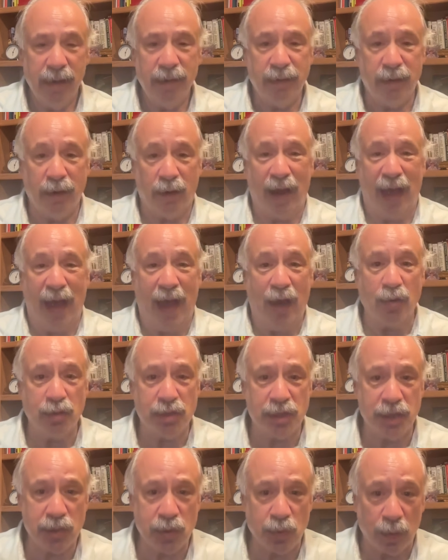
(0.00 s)
their
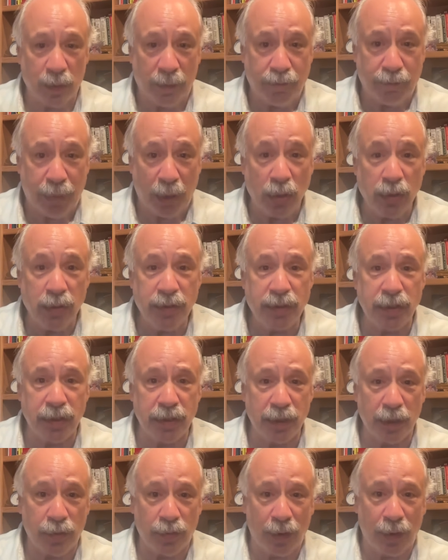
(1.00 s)
houses were burned to
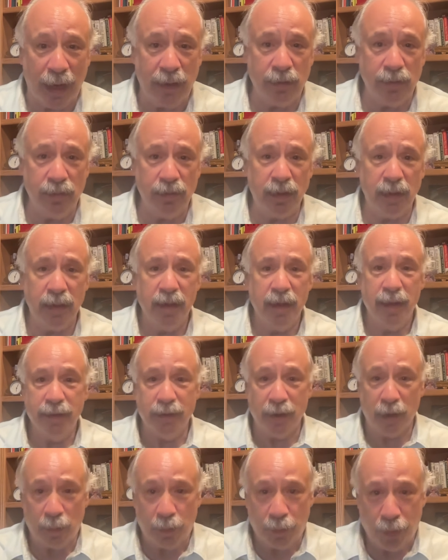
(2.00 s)
the ground,
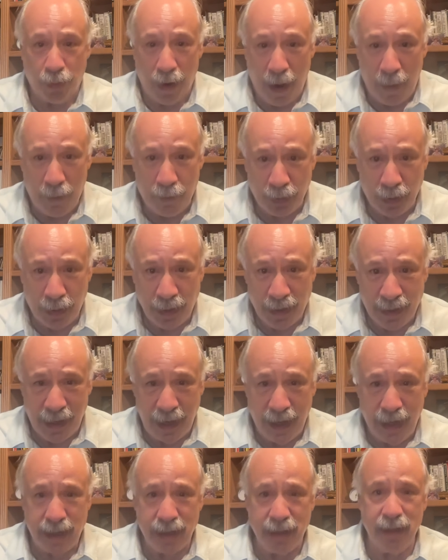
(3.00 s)
their property
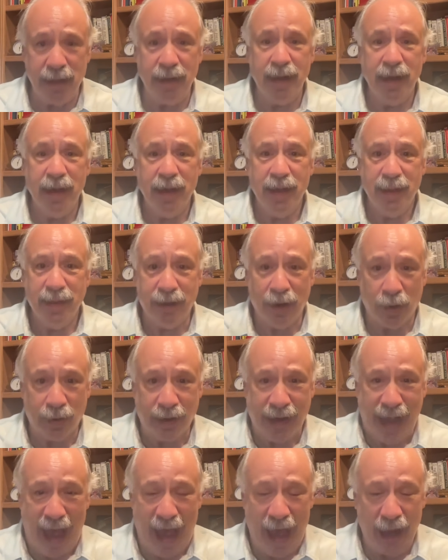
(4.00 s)
taken, their
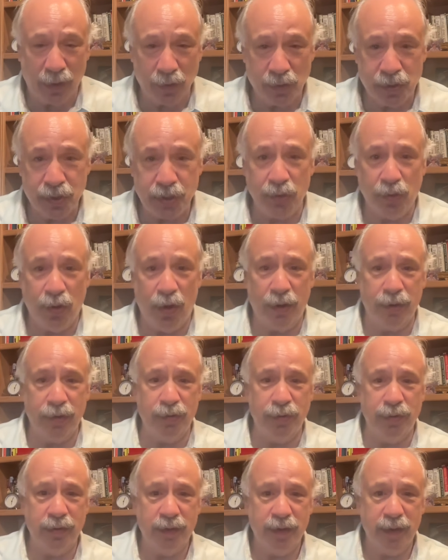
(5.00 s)
cattle
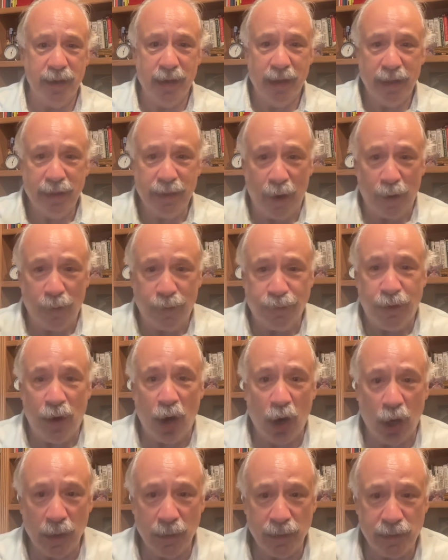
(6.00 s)
slaughtered, their
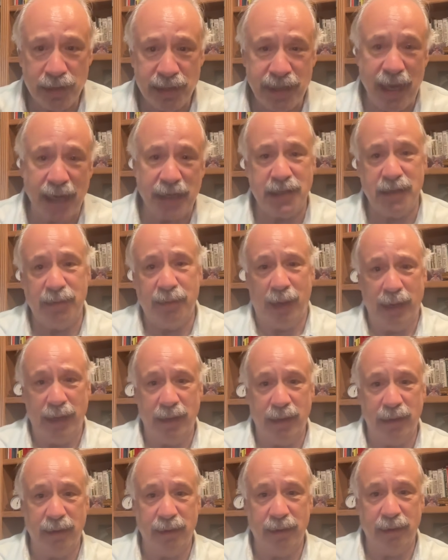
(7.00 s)
farms
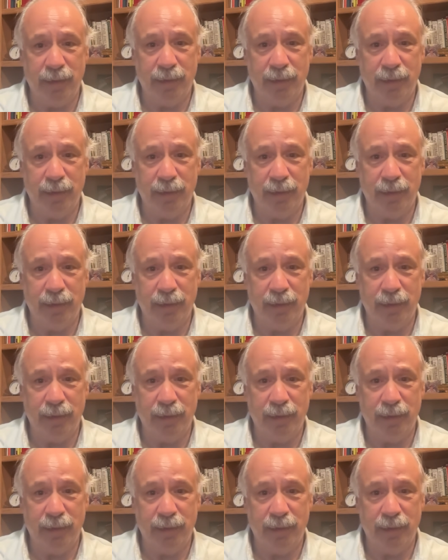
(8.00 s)
decimated.